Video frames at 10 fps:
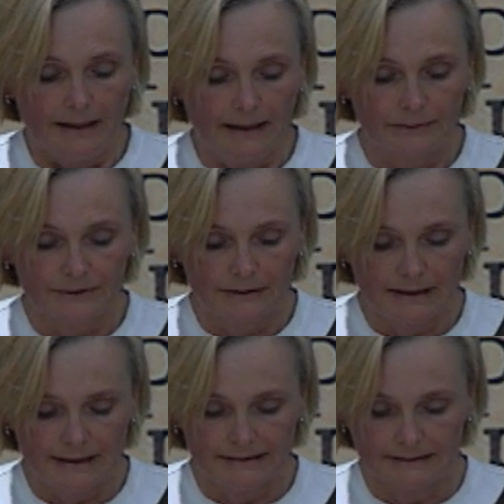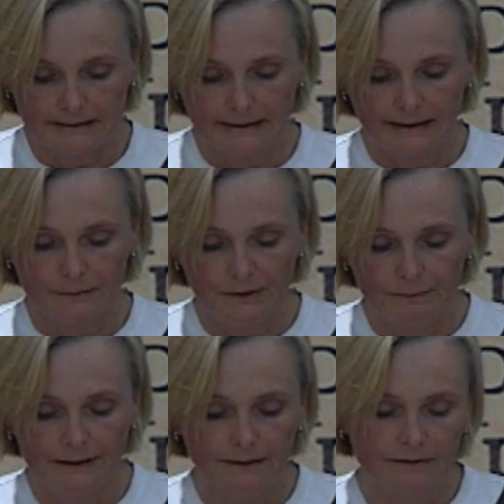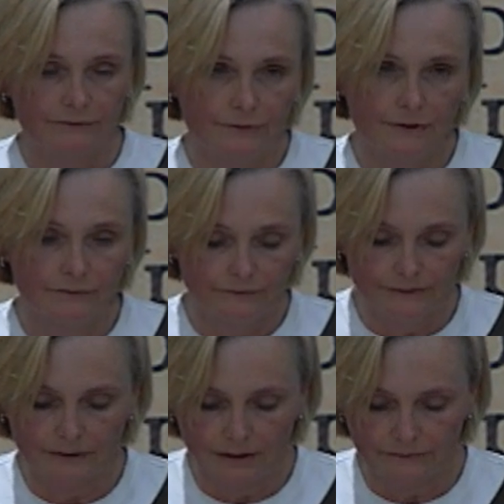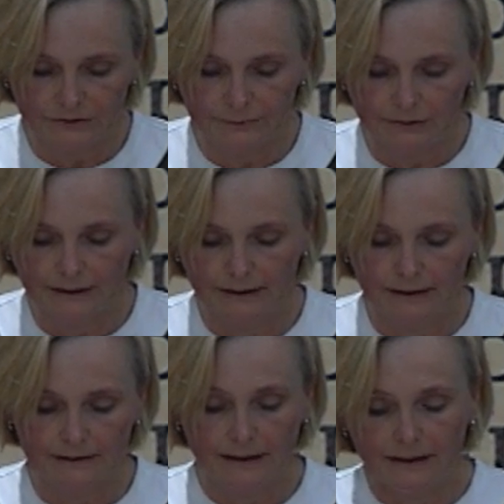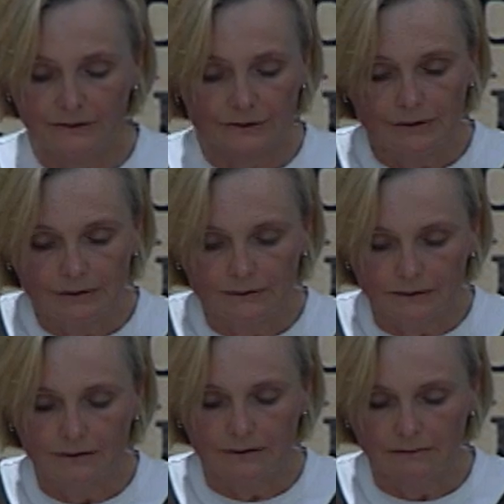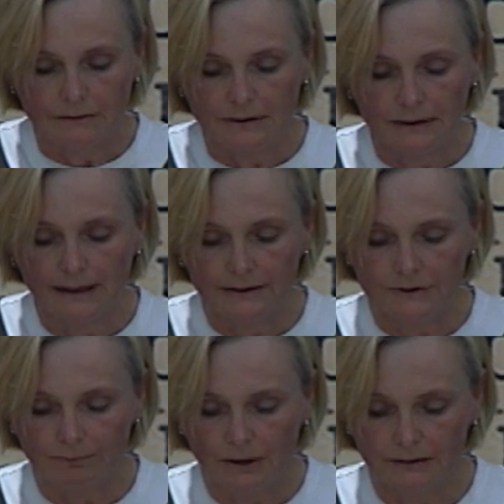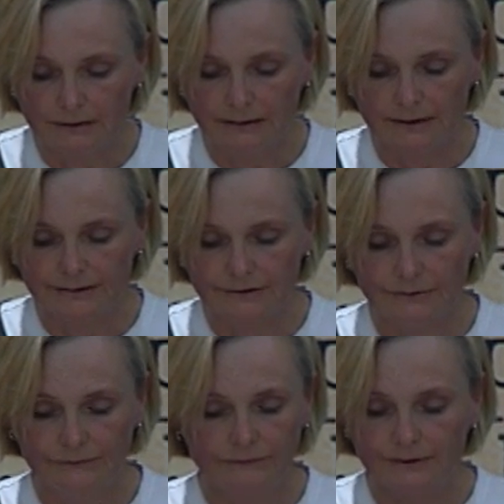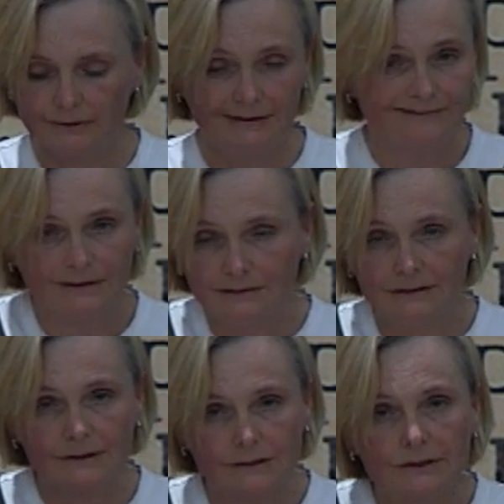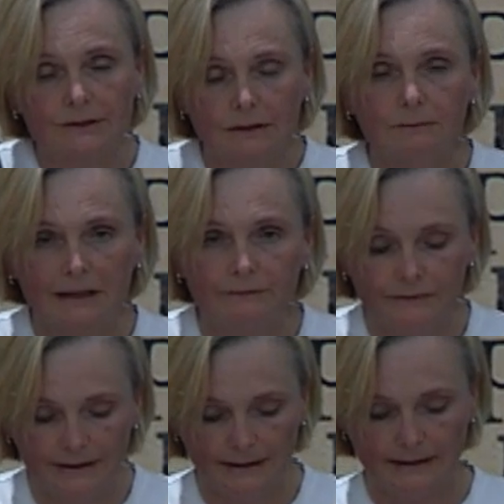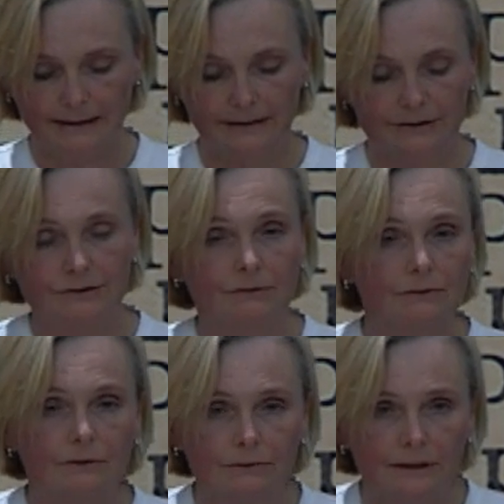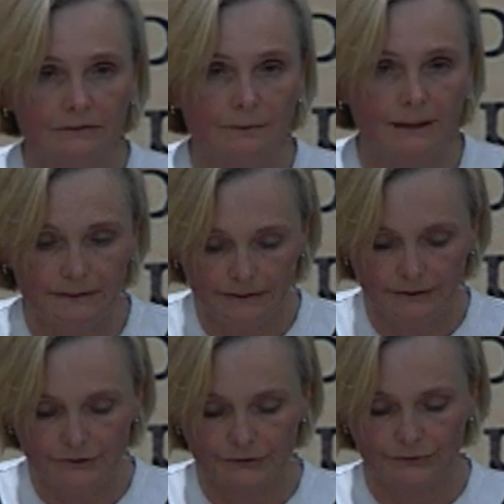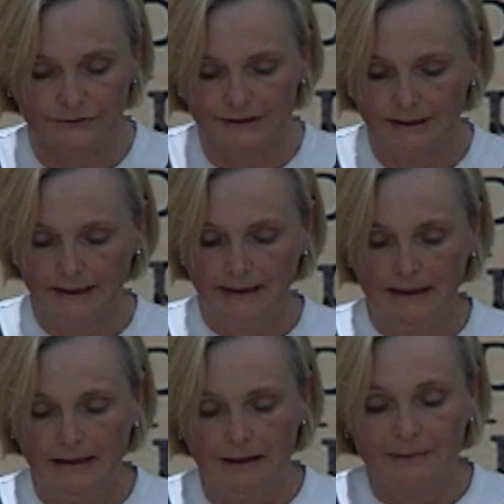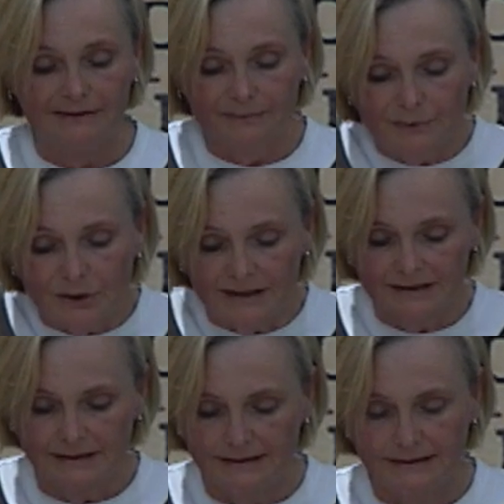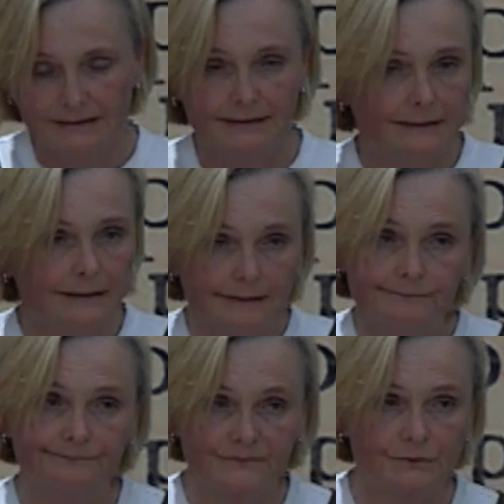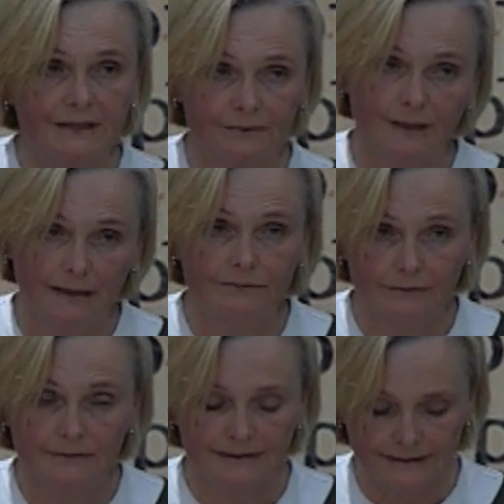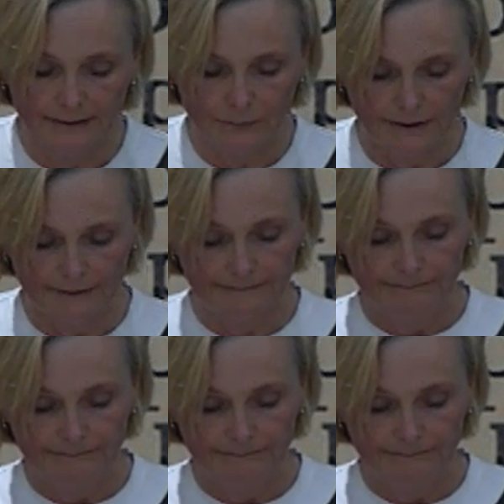I realize that, like me, many of you don't feel comfortable engaged in politics. You feel, well, it's just not my thing. I just don't know enough about the issues, about the process, and trust me, I feel the same way.